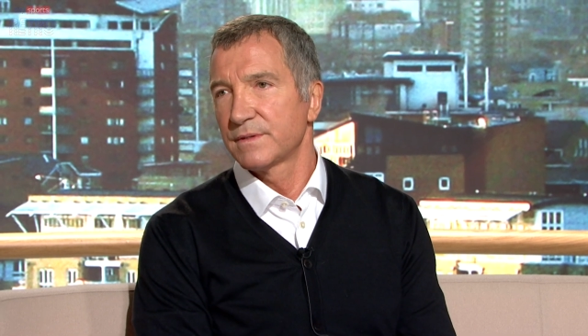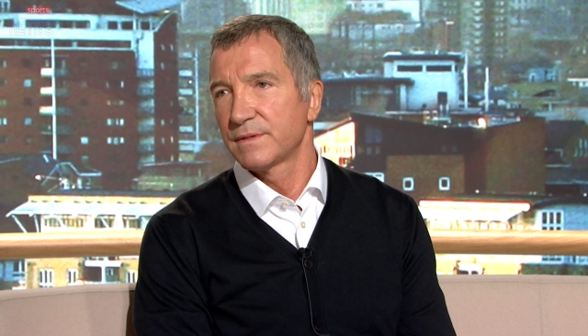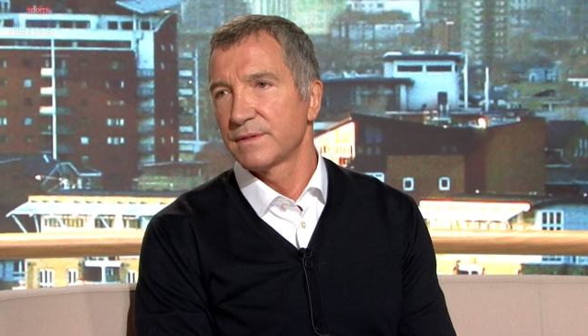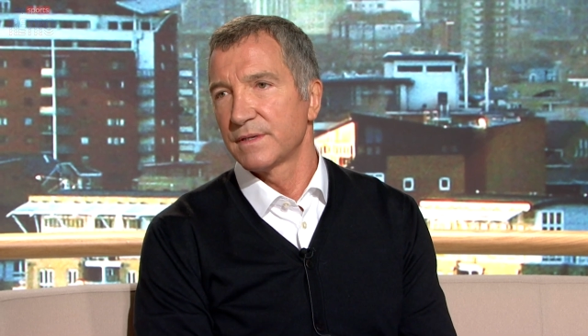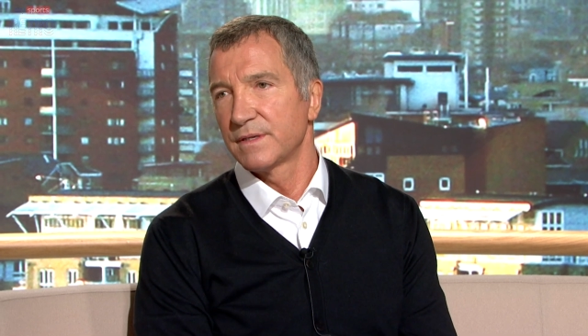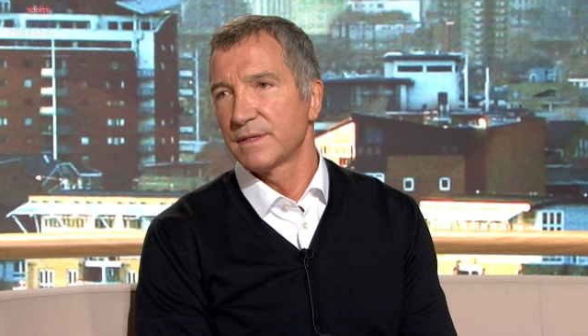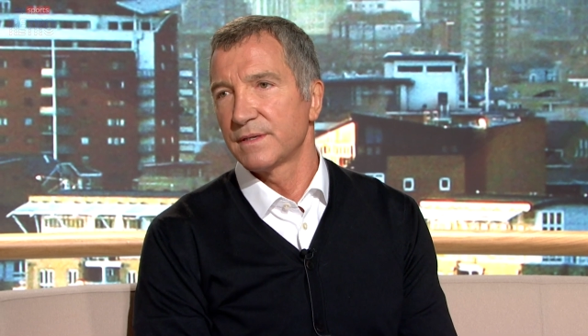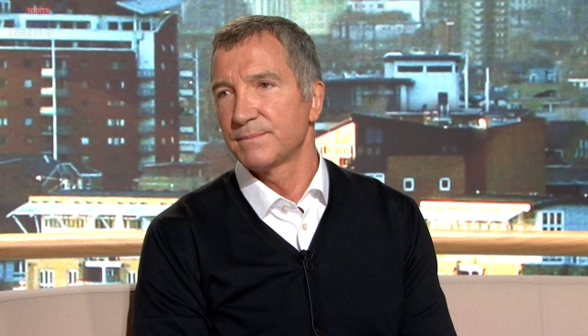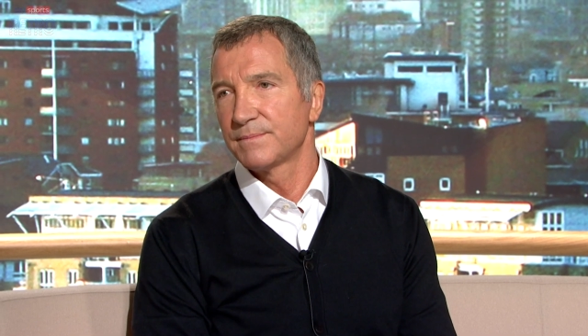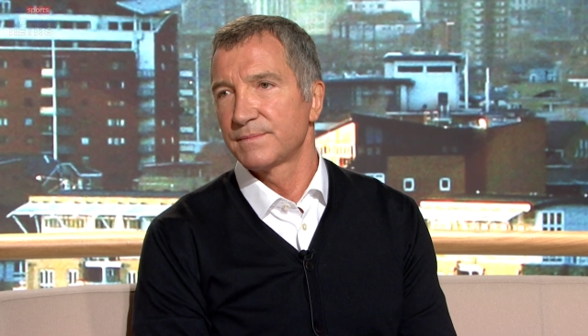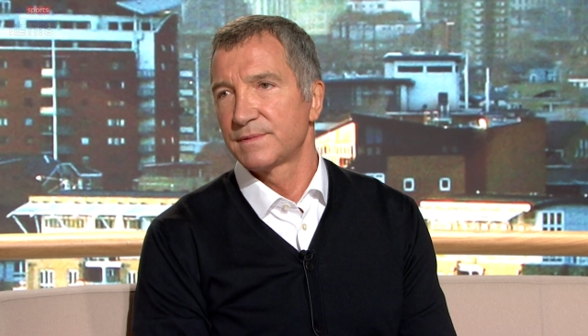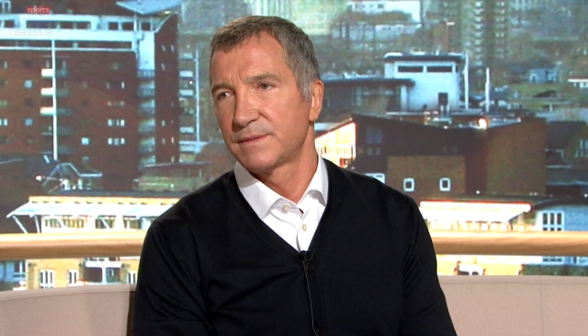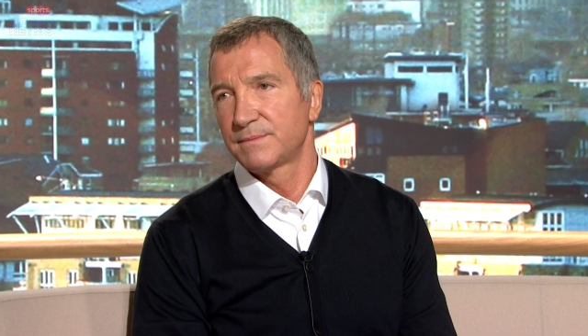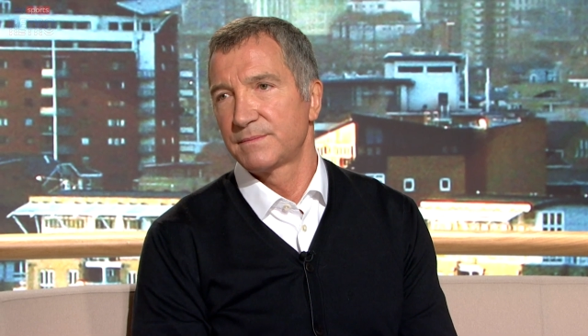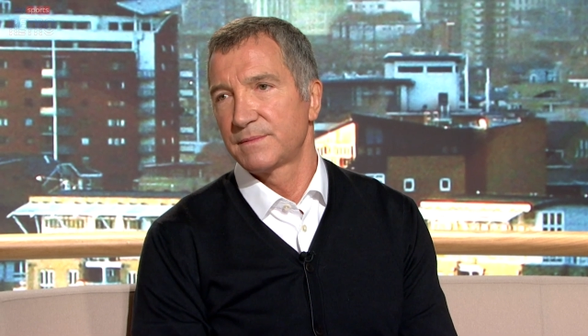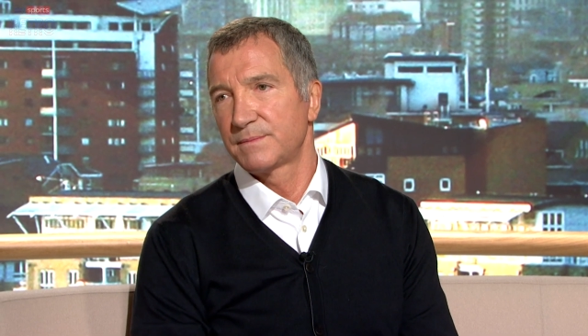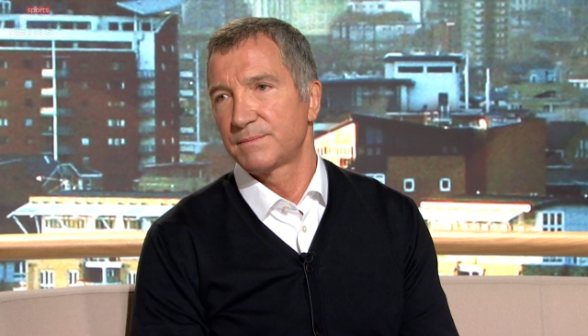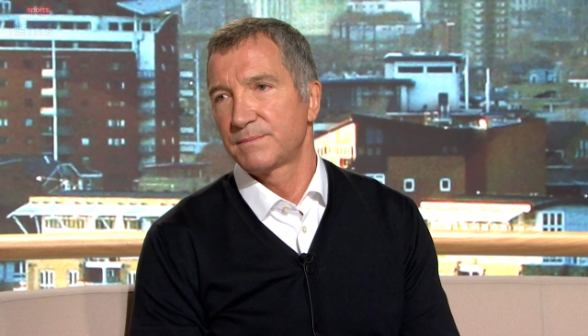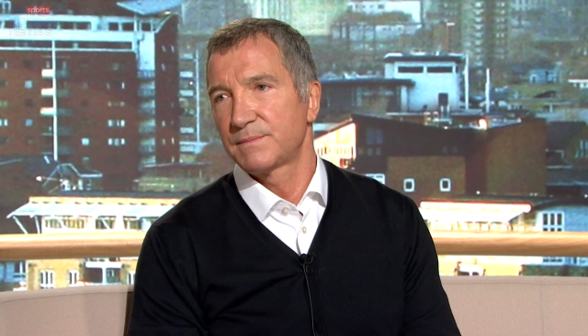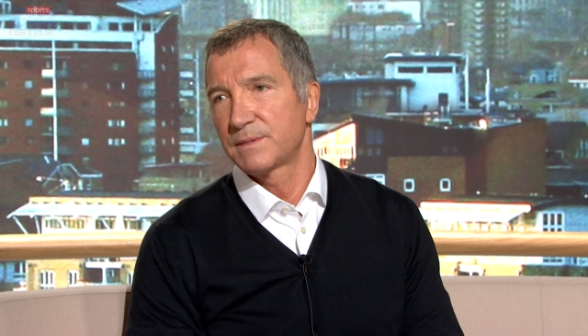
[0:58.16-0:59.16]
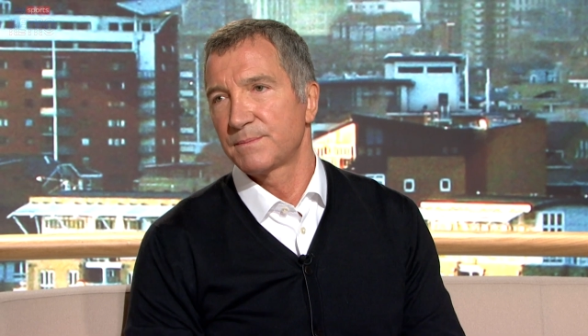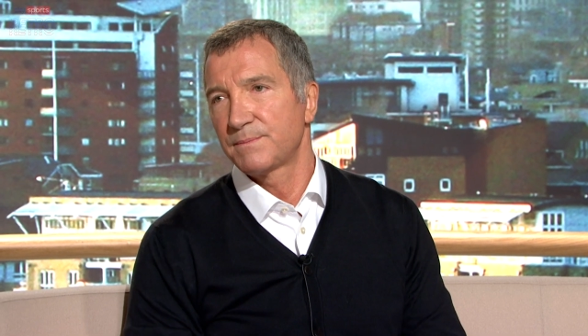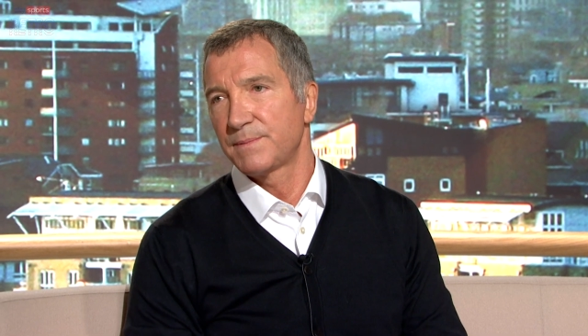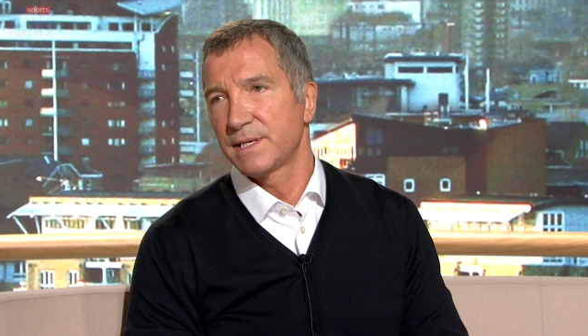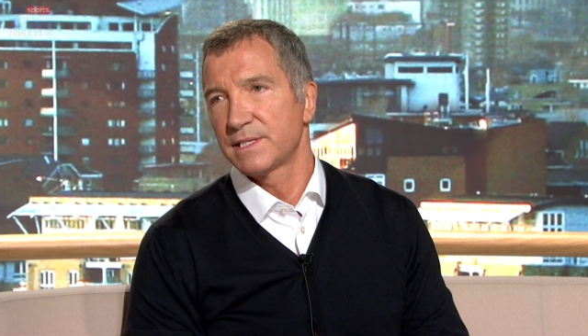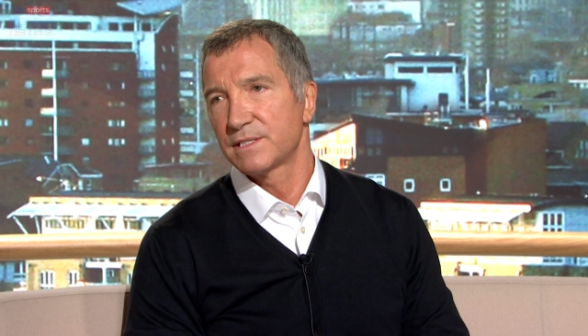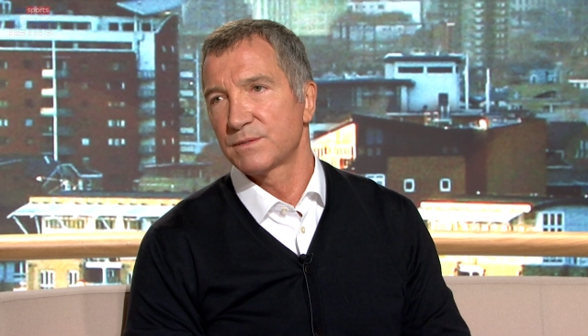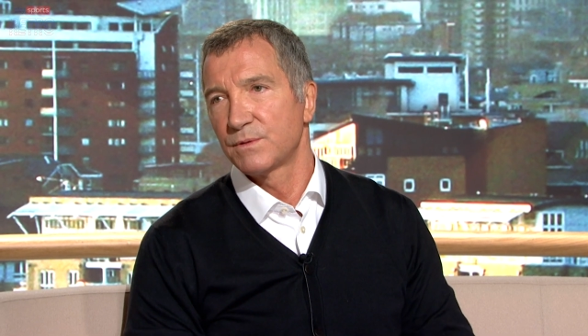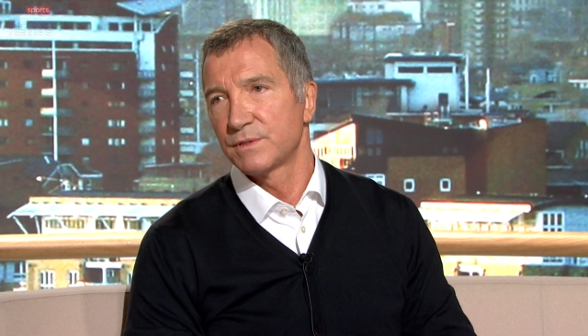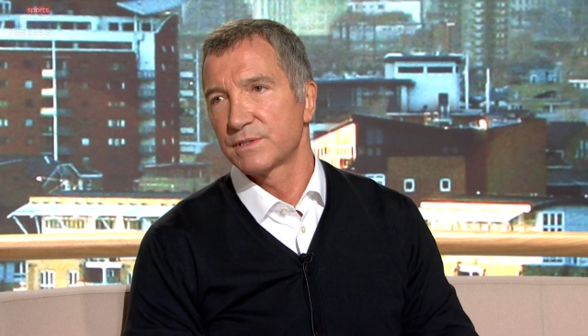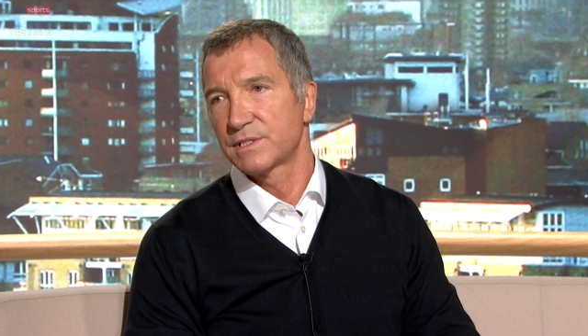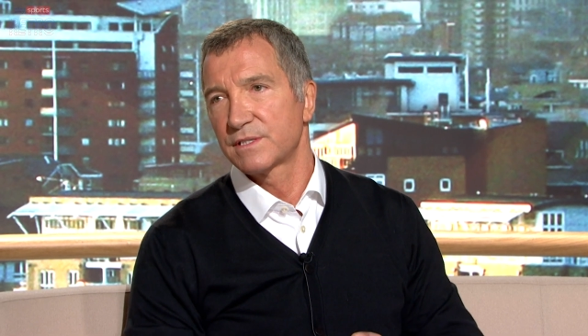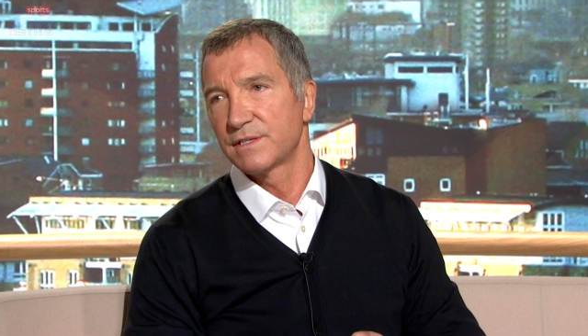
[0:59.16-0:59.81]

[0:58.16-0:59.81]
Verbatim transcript: nearly 55, 60. Depends what